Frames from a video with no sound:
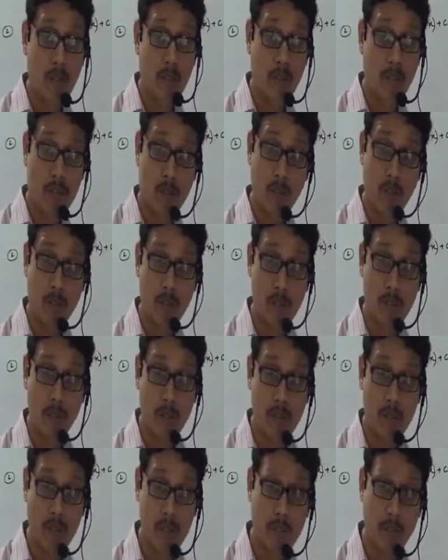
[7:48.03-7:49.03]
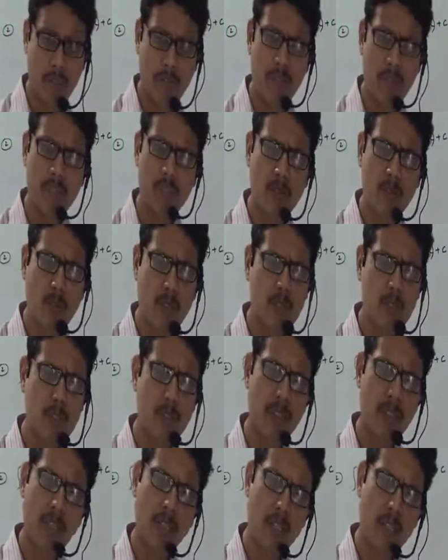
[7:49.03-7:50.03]
It is not constant. If it is
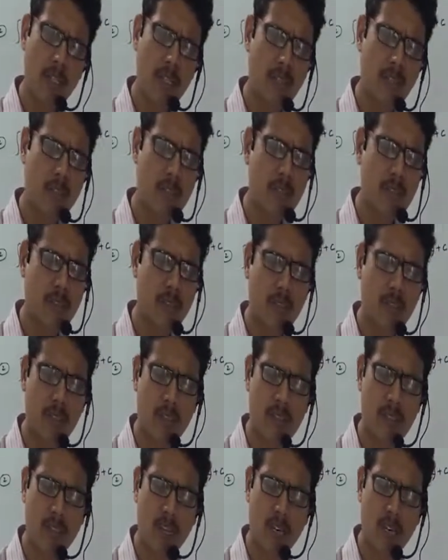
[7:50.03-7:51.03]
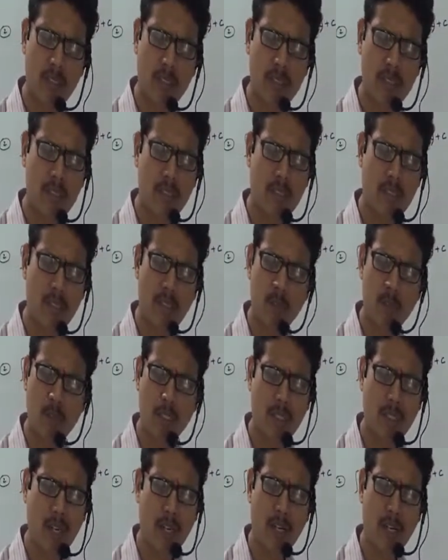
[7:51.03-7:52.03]
constant, directly charge is nothing
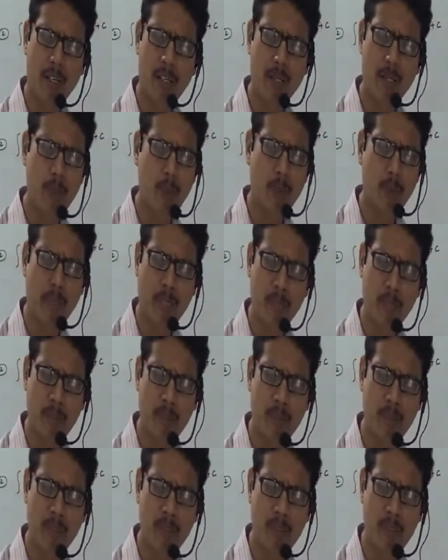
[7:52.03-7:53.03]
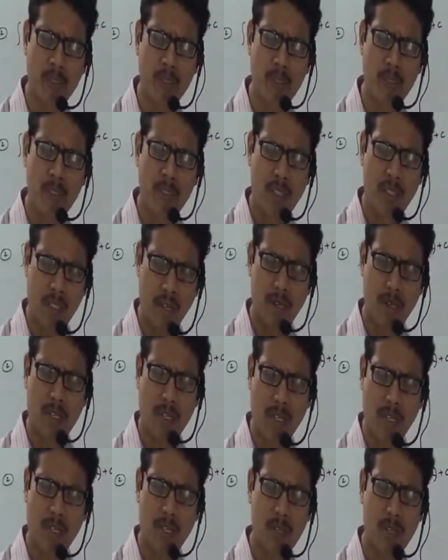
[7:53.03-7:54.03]
but current into time. If
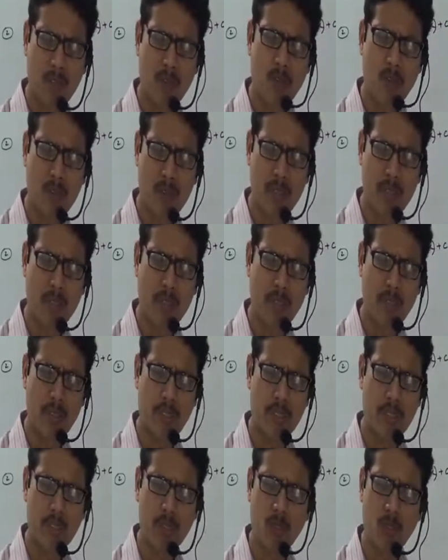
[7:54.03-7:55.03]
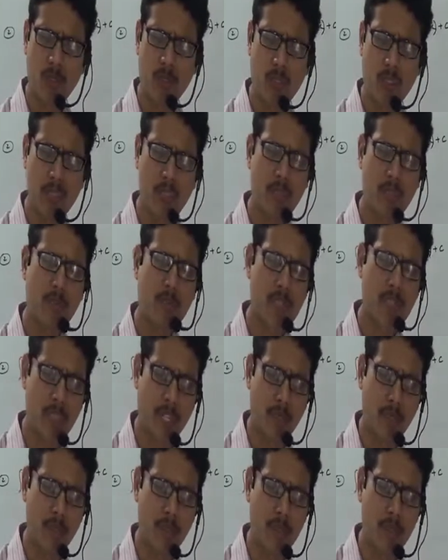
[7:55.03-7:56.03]
current is constant, it is not changing with
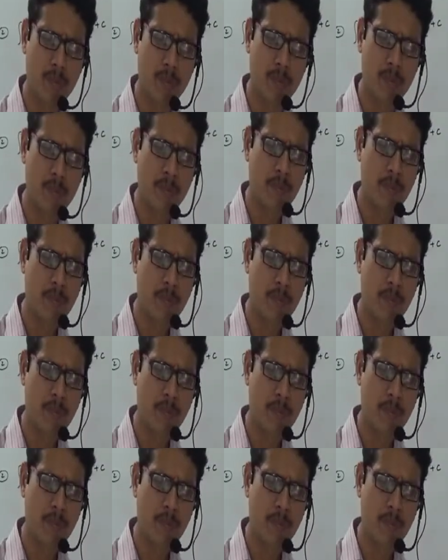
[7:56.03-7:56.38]
time.